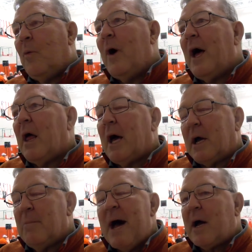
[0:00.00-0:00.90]
Well, I
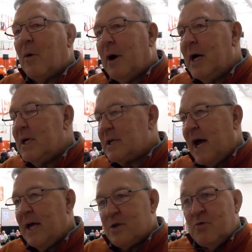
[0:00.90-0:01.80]
go back a ways.
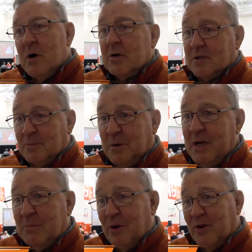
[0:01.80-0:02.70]
I had two uncles that
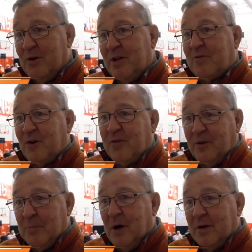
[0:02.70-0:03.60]
played on Bowling Green's first
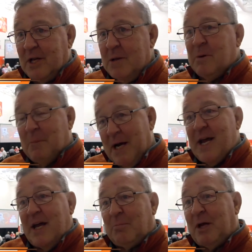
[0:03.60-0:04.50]
football team, and my
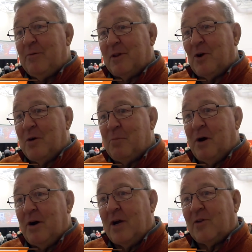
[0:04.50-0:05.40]
dad played with Doyt
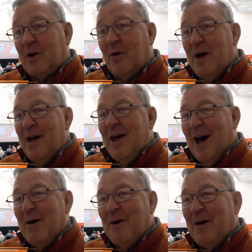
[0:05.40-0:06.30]
Perry, so
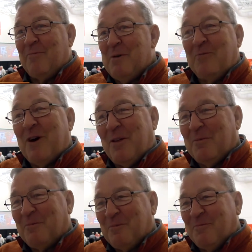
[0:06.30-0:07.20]
I, have been
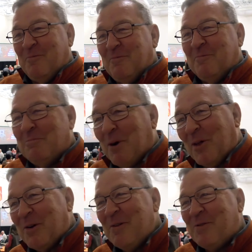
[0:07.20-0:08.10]
following
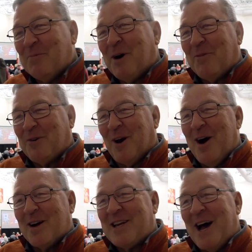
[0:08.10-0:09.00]
Bowling Green football for a
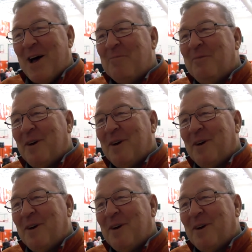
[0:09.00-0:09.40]
long time.